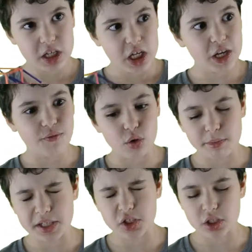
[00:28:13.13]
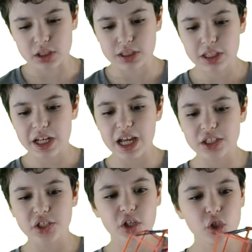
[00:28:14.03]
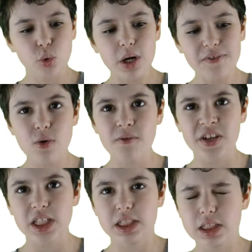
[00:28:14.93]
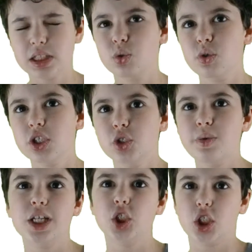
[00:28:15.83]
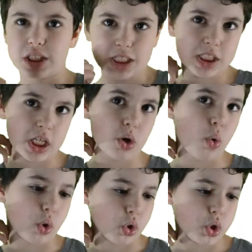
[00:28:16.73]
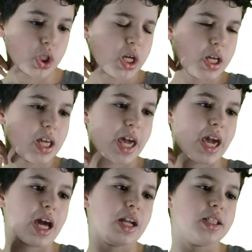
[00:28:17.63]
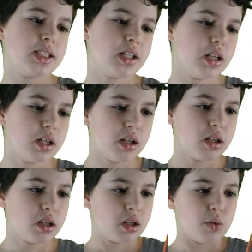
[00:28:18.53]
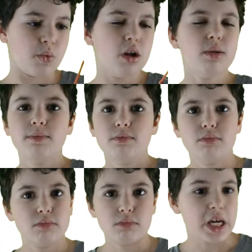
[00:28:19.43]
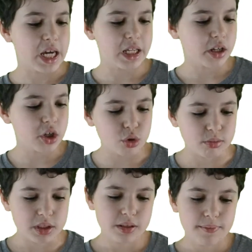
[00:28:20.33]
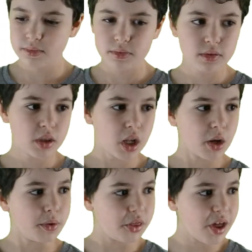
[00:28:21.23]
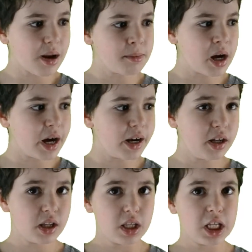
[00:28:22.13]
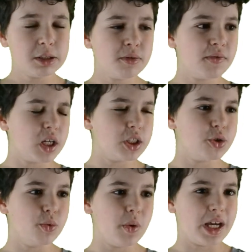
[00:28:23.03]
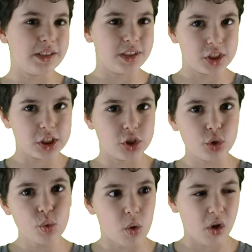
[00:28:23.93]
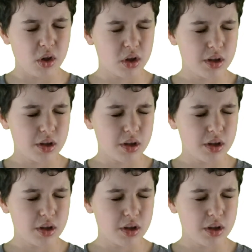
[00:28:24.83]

in four dimensions. It has 24 faces, 32 edges, 16 corners, and well, eight cubes. And with that in mind, let's move on to its dual,